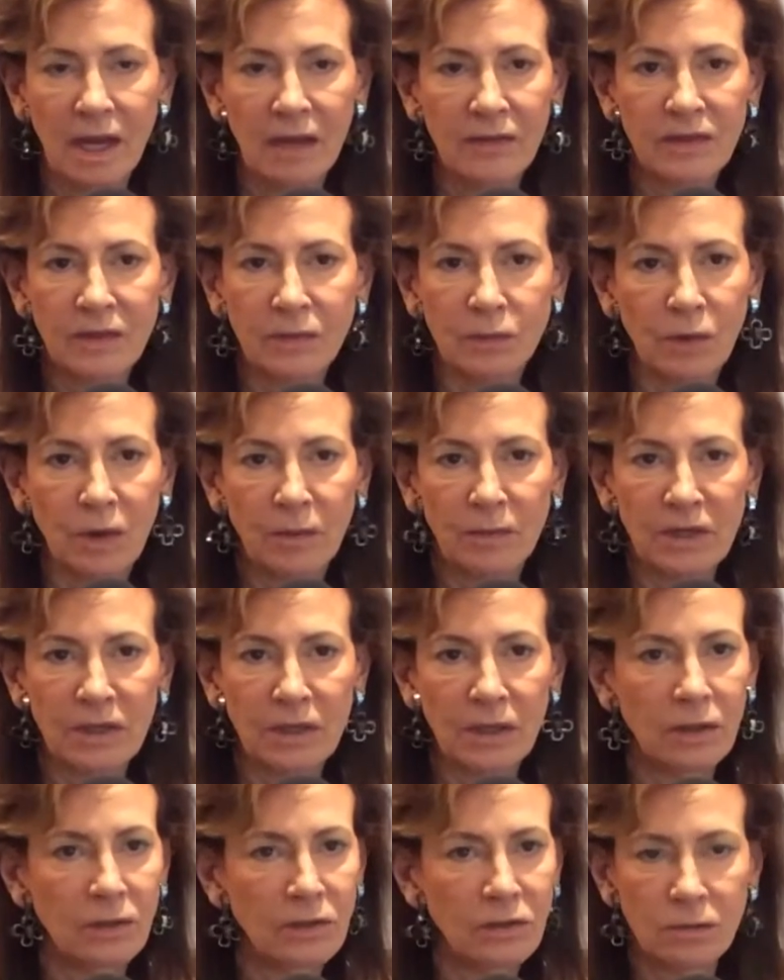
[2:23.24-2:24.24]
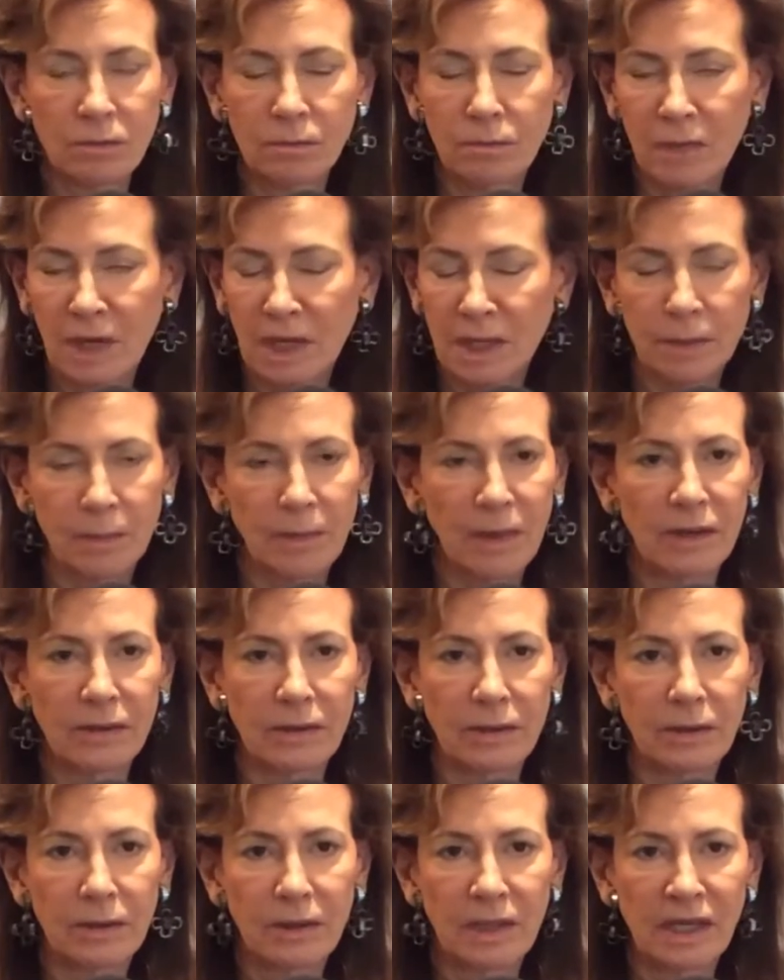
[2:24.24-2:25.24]
that women do much
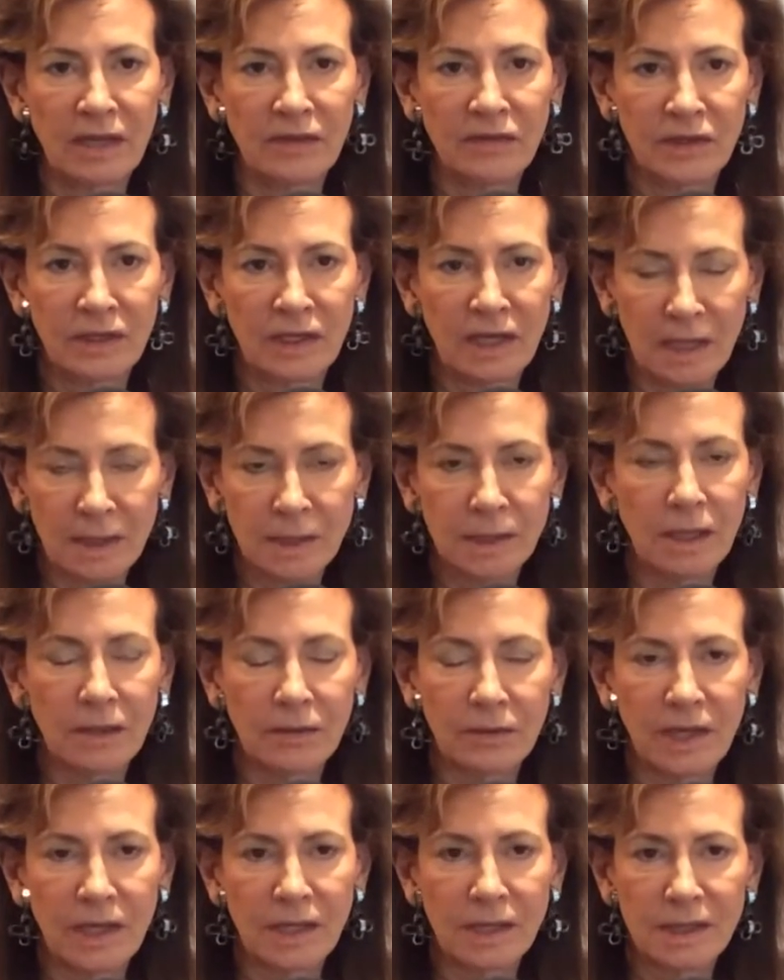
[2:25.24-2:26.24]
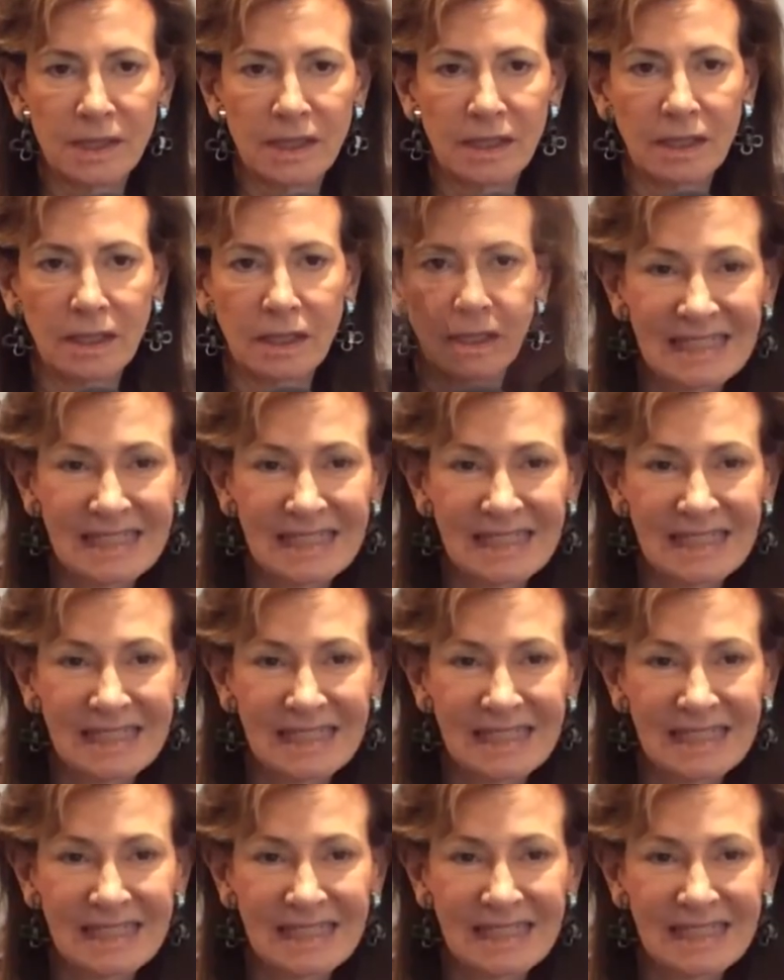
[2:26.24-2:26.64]
better in the next generation.